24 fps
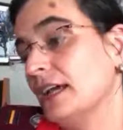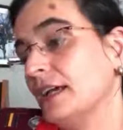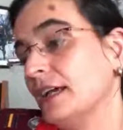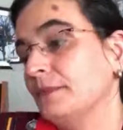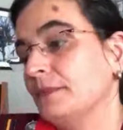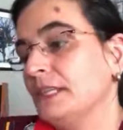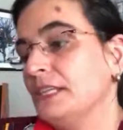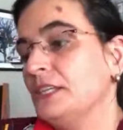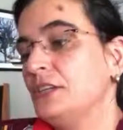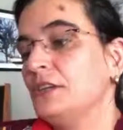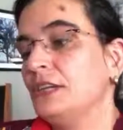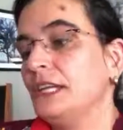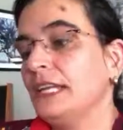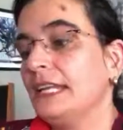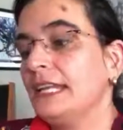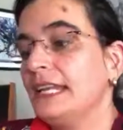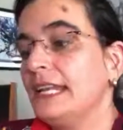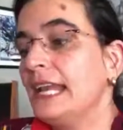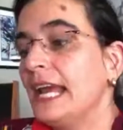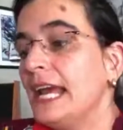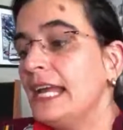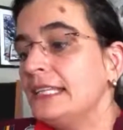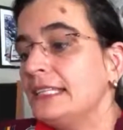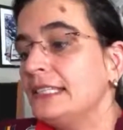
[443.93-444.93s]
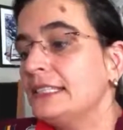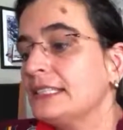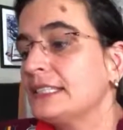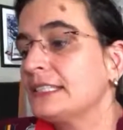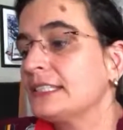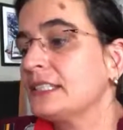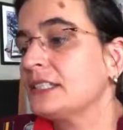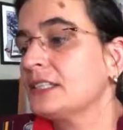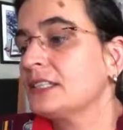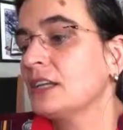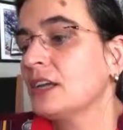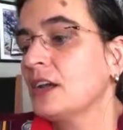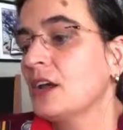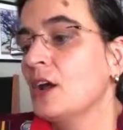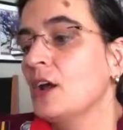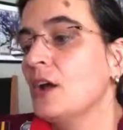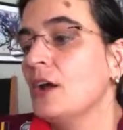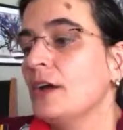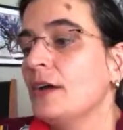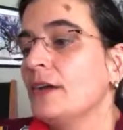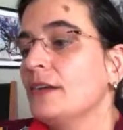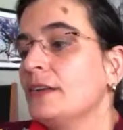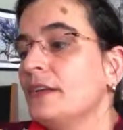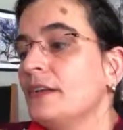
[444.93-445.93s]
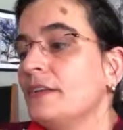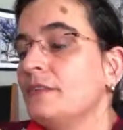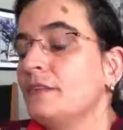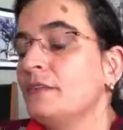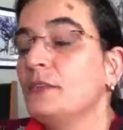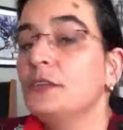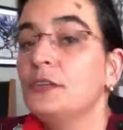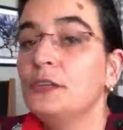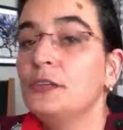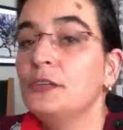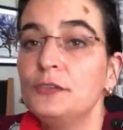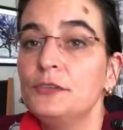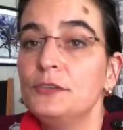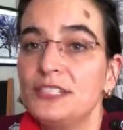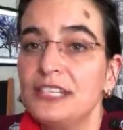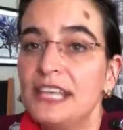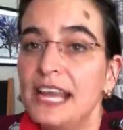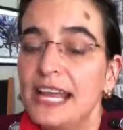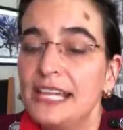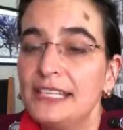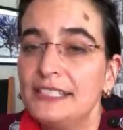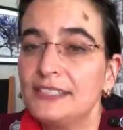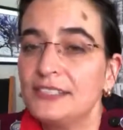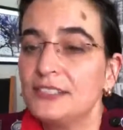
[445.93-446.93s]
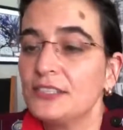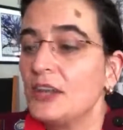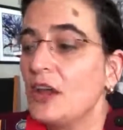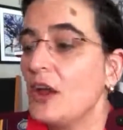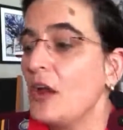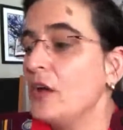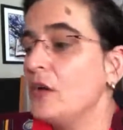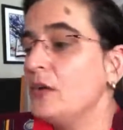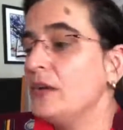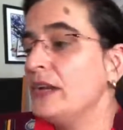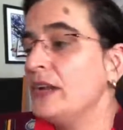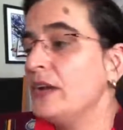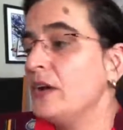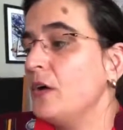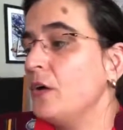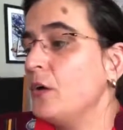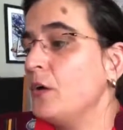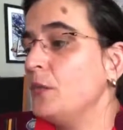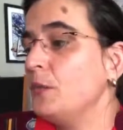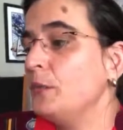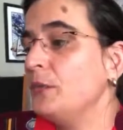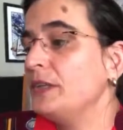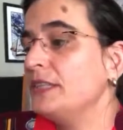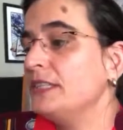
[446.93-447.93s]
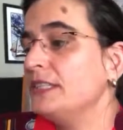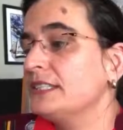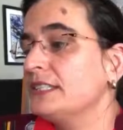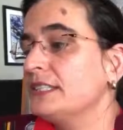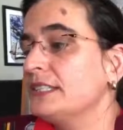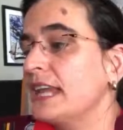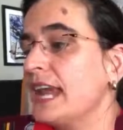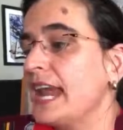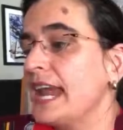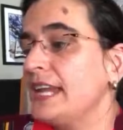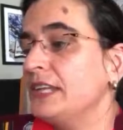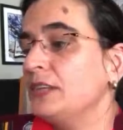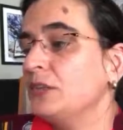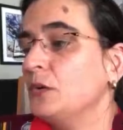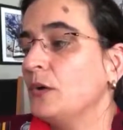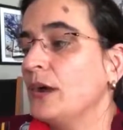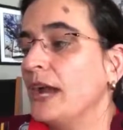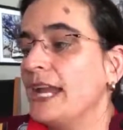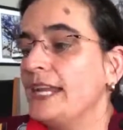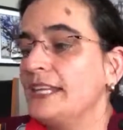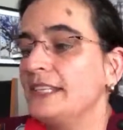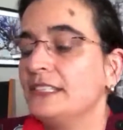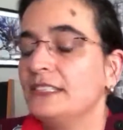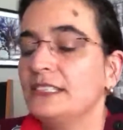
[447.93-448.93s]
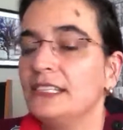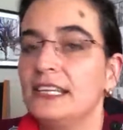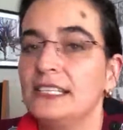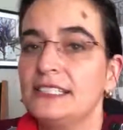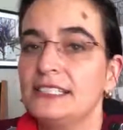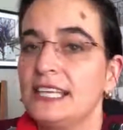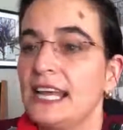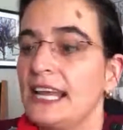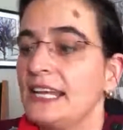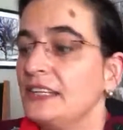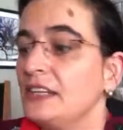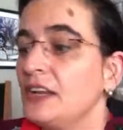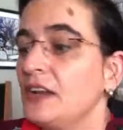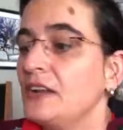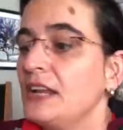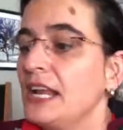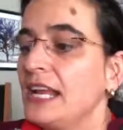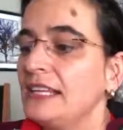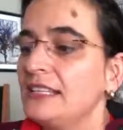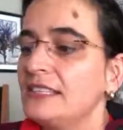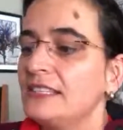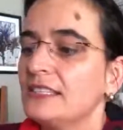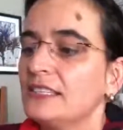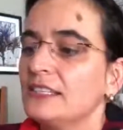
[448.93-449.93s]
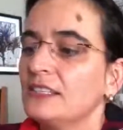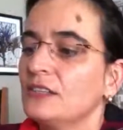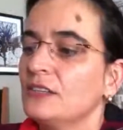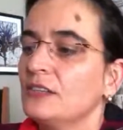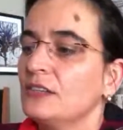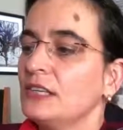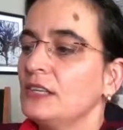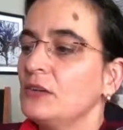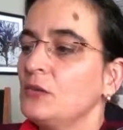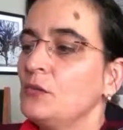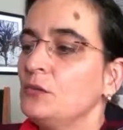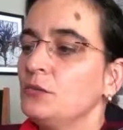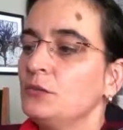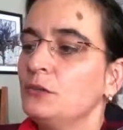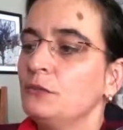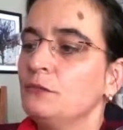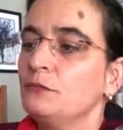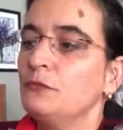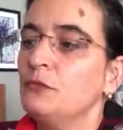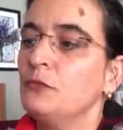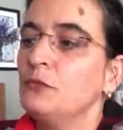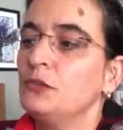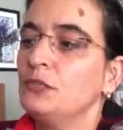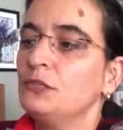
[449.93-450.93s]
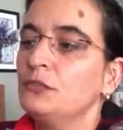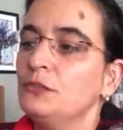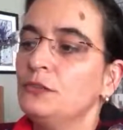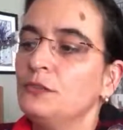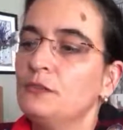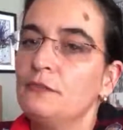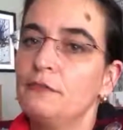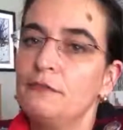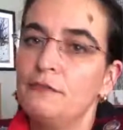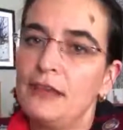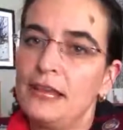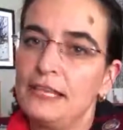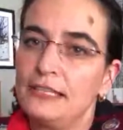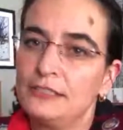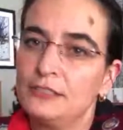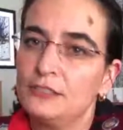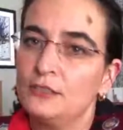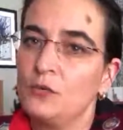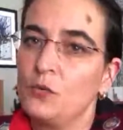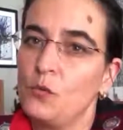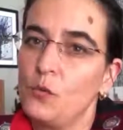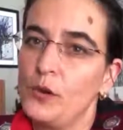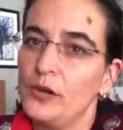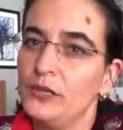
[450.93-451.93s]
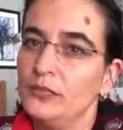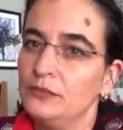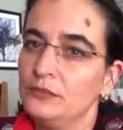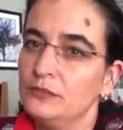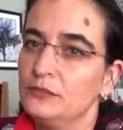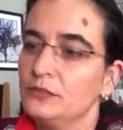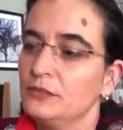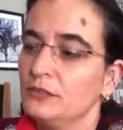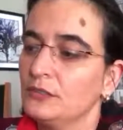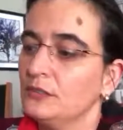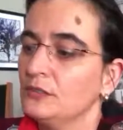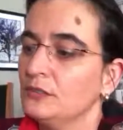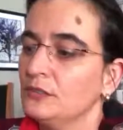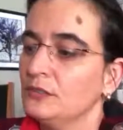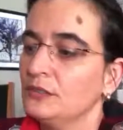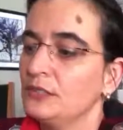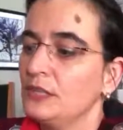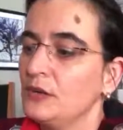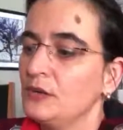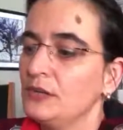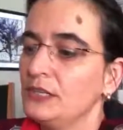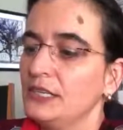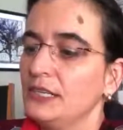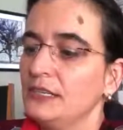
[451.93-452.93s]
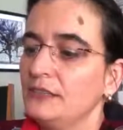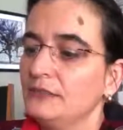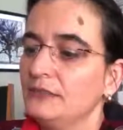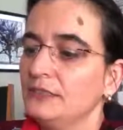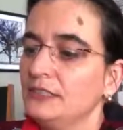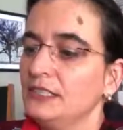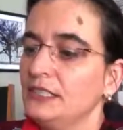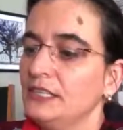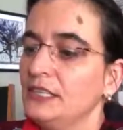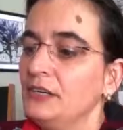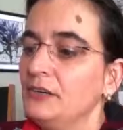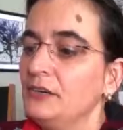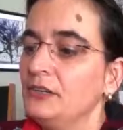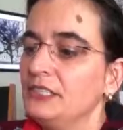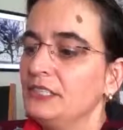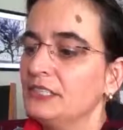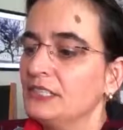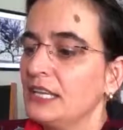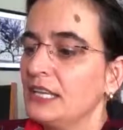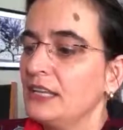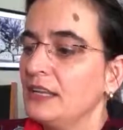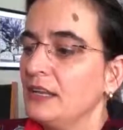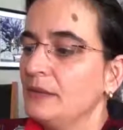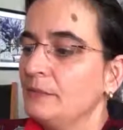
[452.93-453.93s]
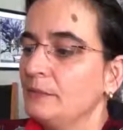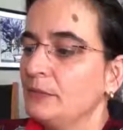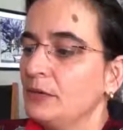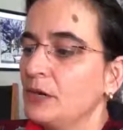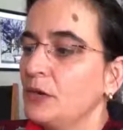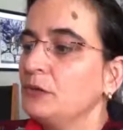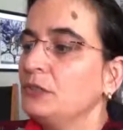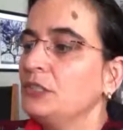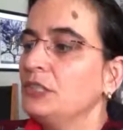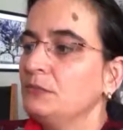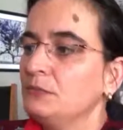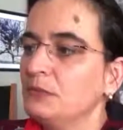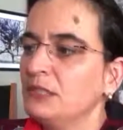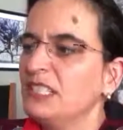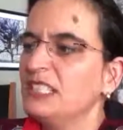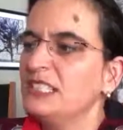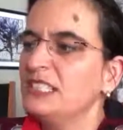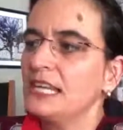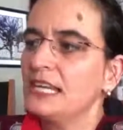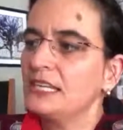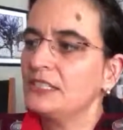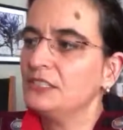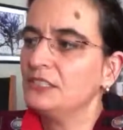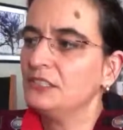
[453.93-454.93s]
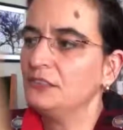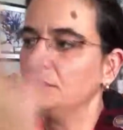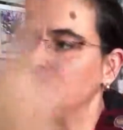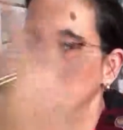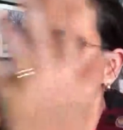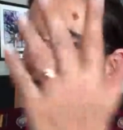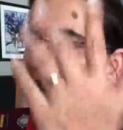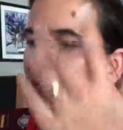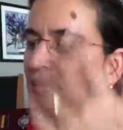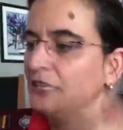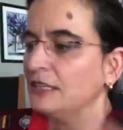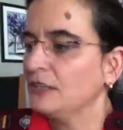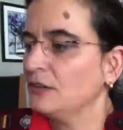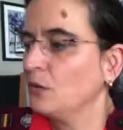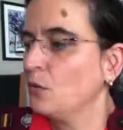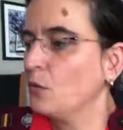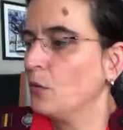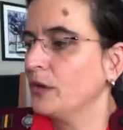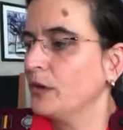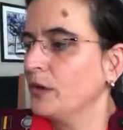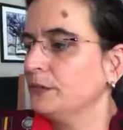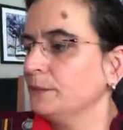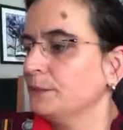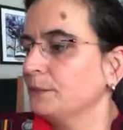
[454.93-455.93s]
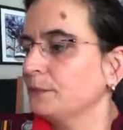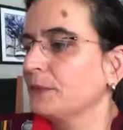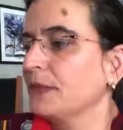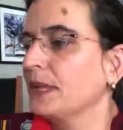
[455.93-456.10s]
Then you get nuts. If you use nuts, only almonds 8 or hazelnuts 8. Now, nuts can also fall into the fats and oils. So here is a protein, but it's actually fat and oil.